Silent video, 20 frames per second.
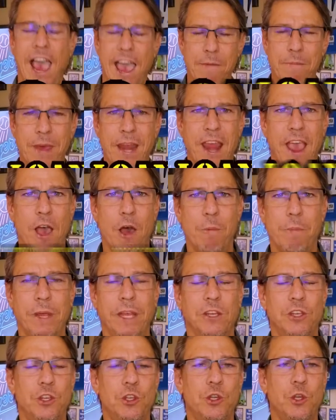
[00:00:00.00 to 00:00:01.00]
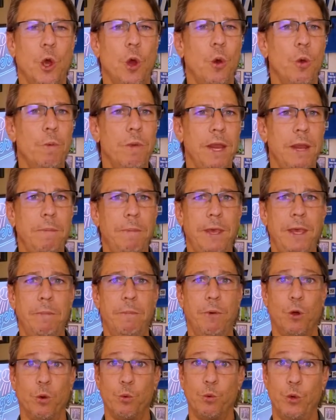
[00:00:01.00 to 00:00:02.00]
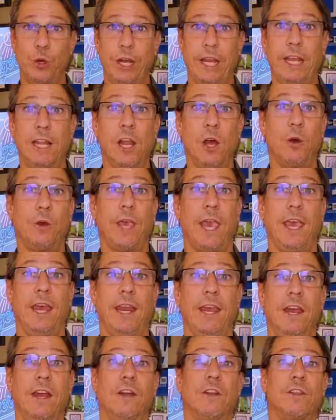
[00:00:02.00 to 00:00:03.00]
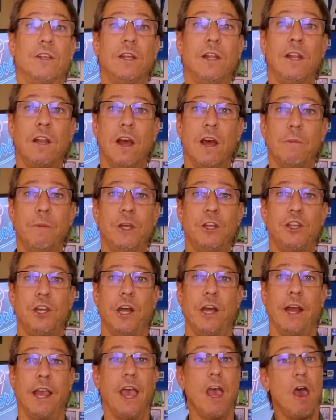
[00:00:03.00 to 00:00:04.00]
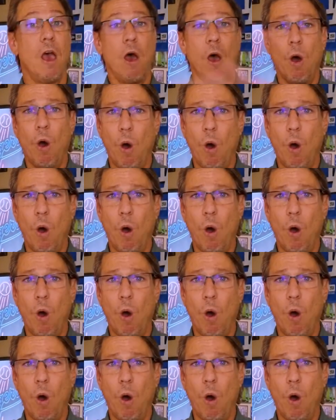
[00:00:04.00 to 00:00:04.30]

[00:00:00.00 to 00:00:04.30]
I have been helping so many people relocate here to the Long Beach area